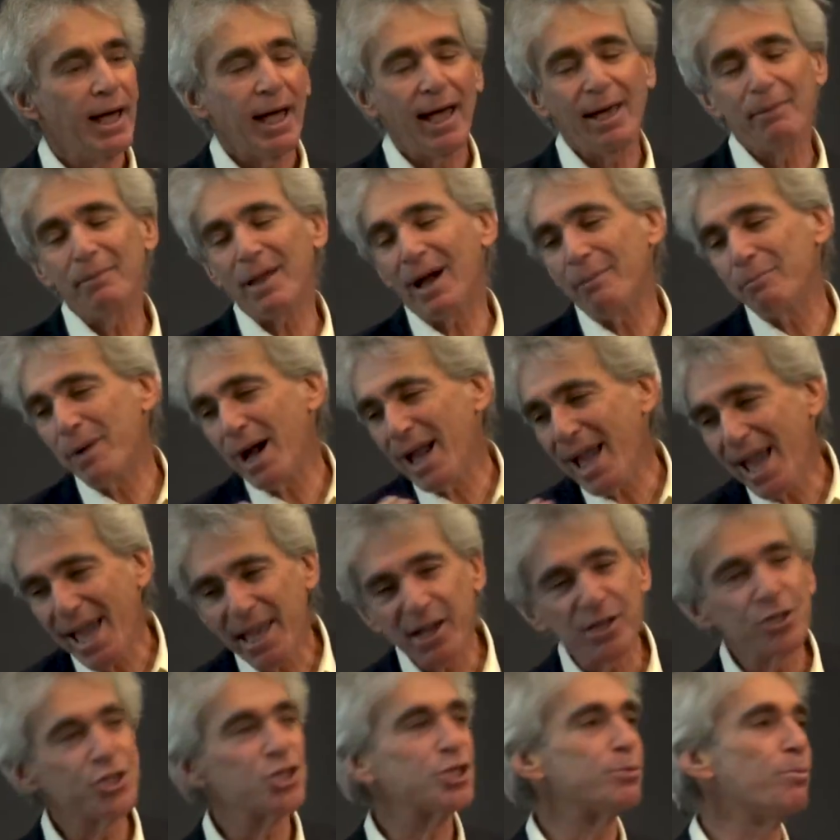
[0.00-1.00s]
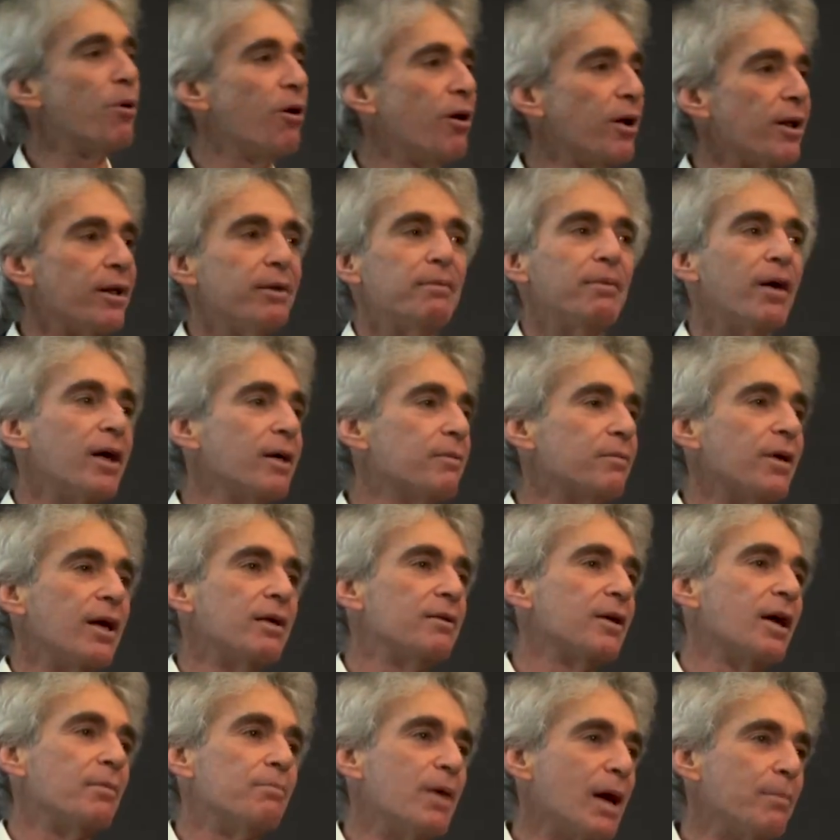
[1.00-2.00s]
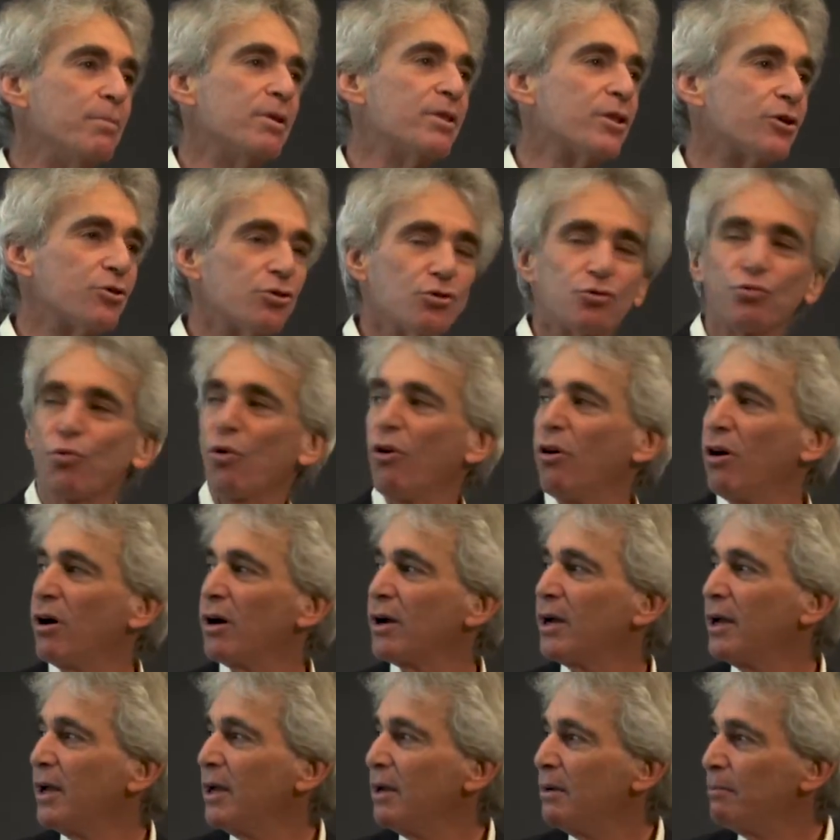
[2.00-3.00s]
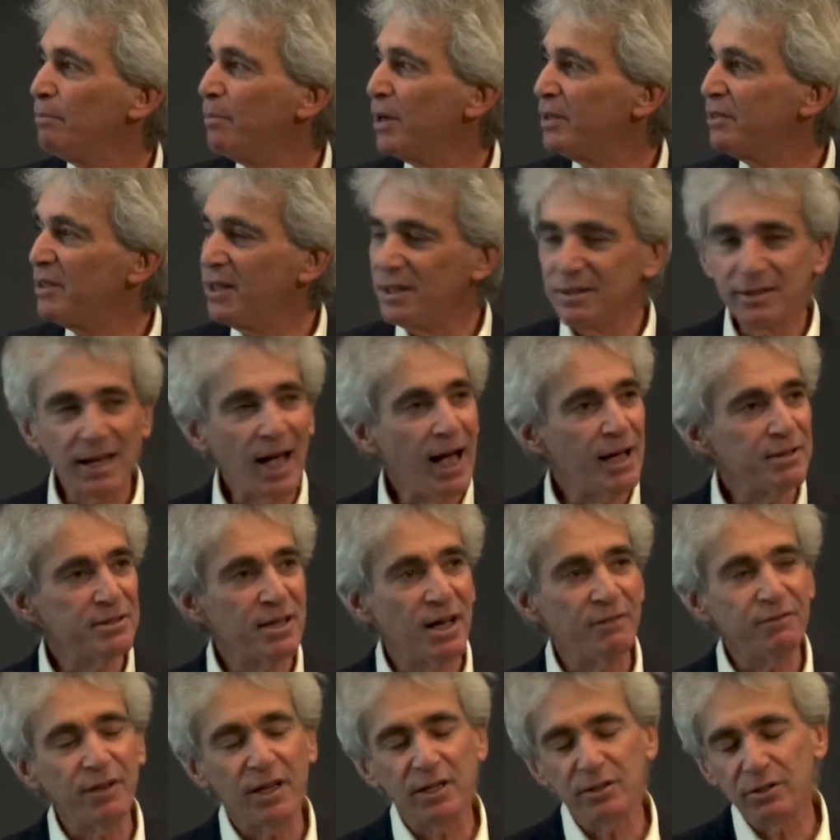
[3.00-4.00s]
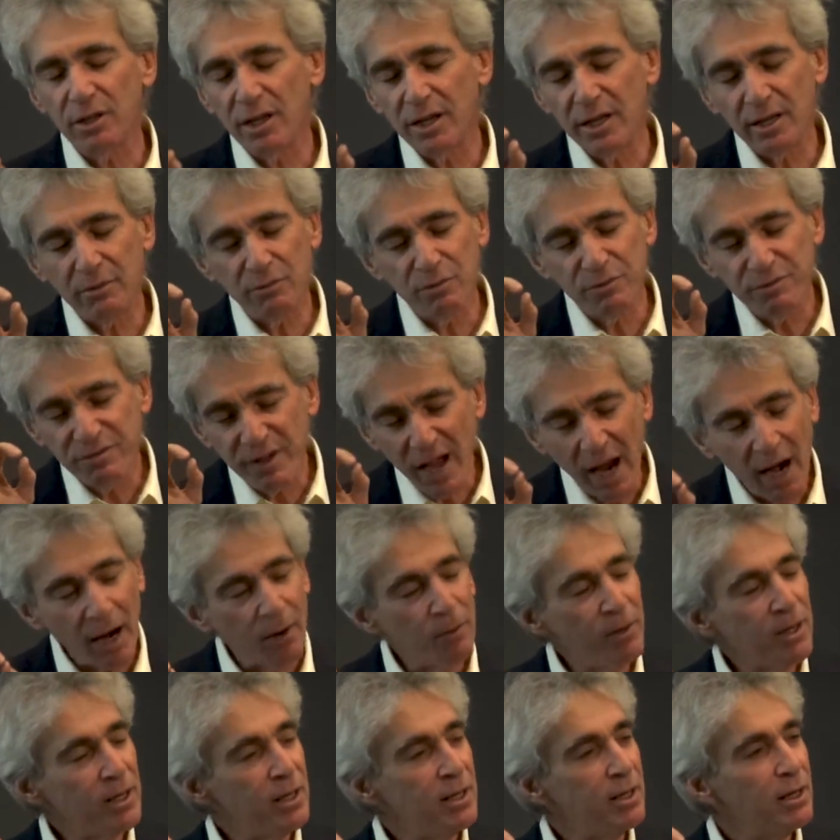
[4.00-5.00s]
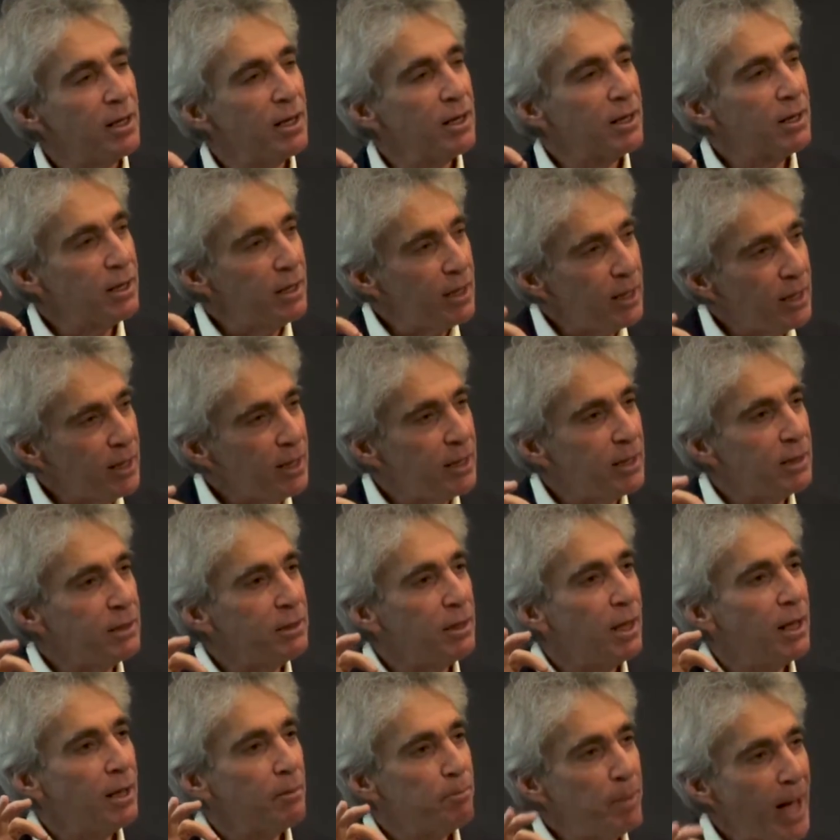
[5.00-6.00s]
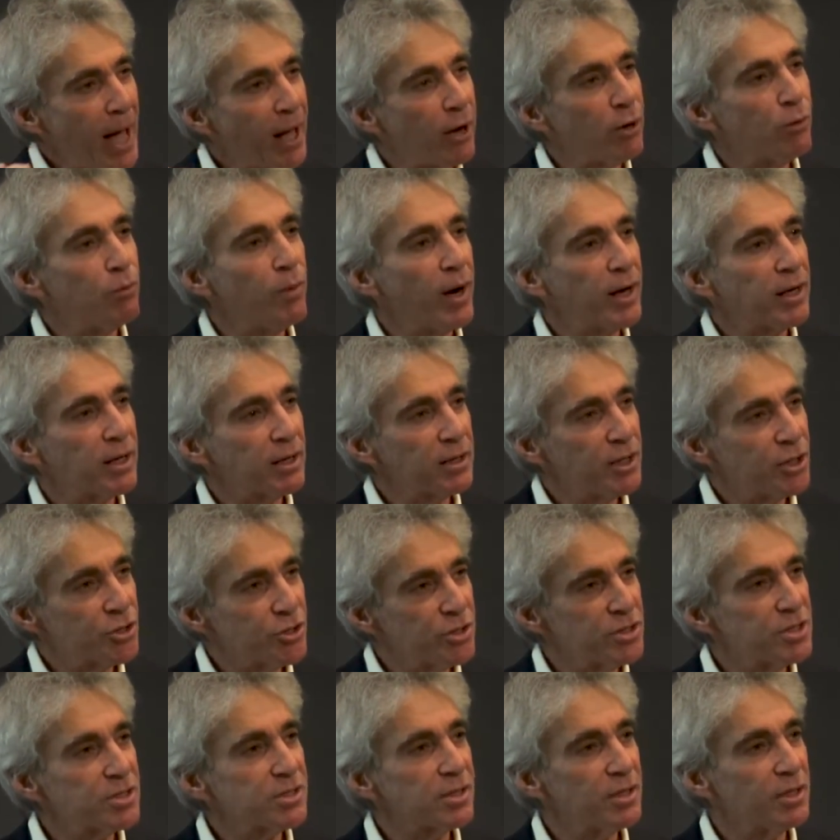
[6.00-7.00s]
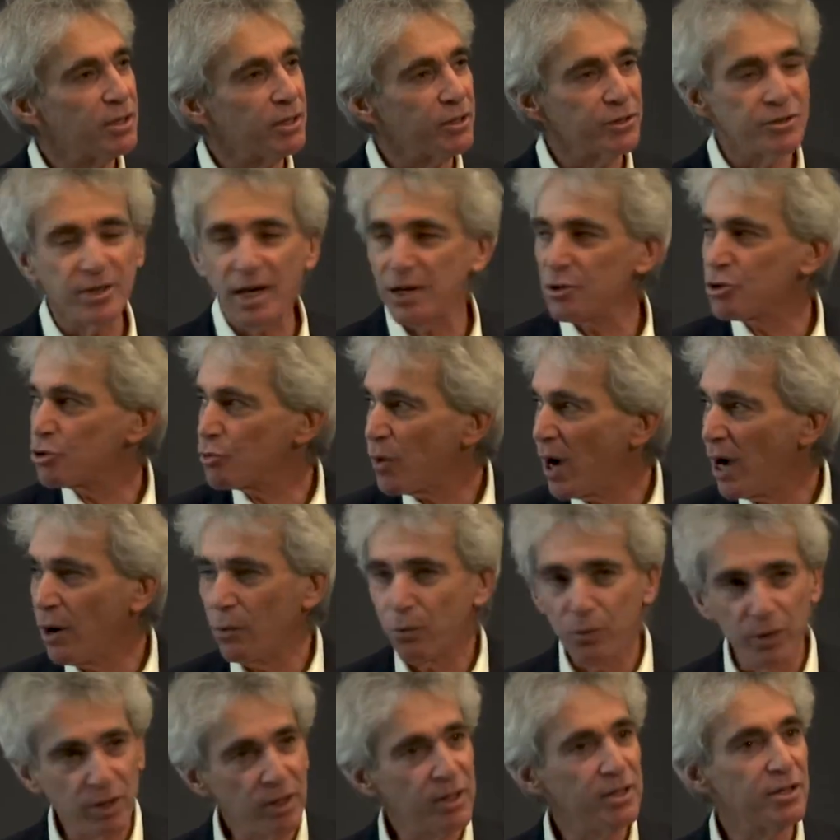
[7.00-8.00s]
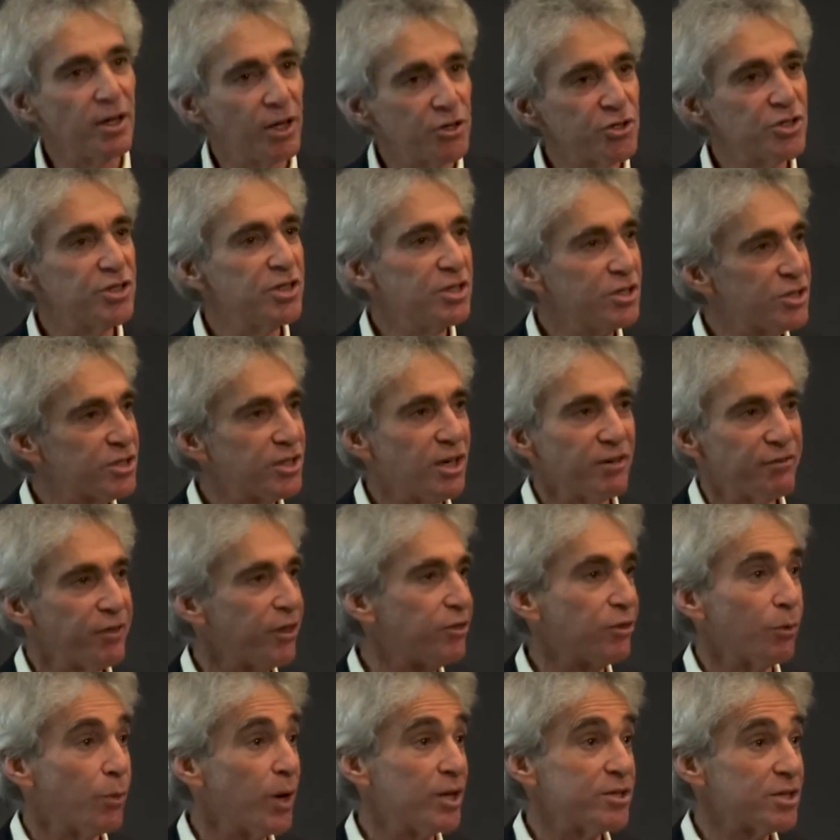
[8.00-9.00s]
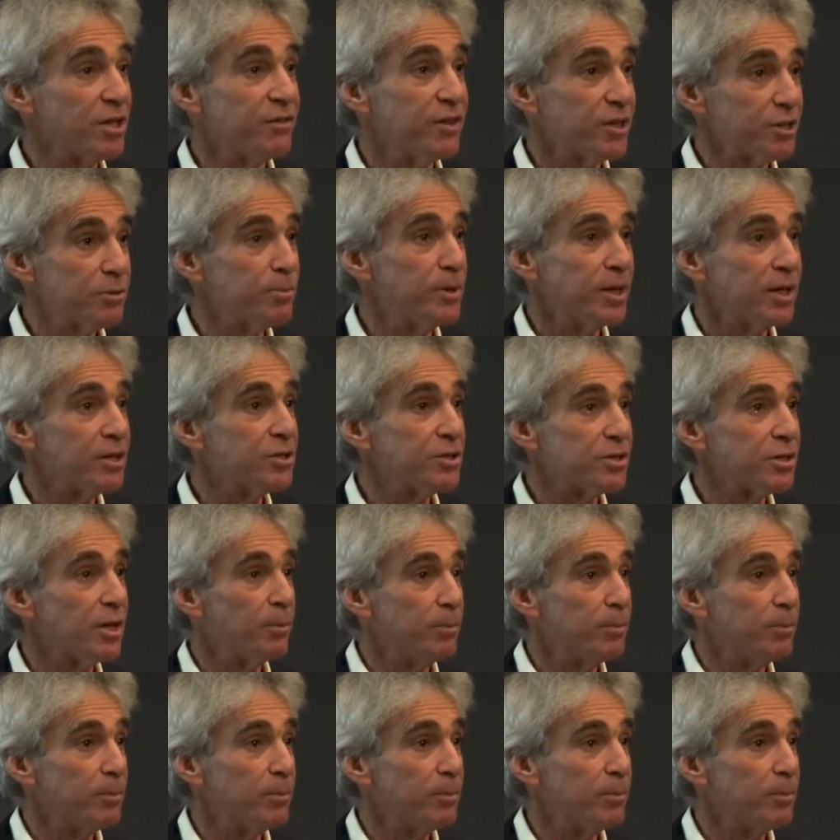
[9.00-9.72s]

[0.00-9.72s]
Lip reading: And my N is small, and maybe this is wrong, but these guys have very keen pattern recognition skills. And João really does see stuff that the rest of us miss.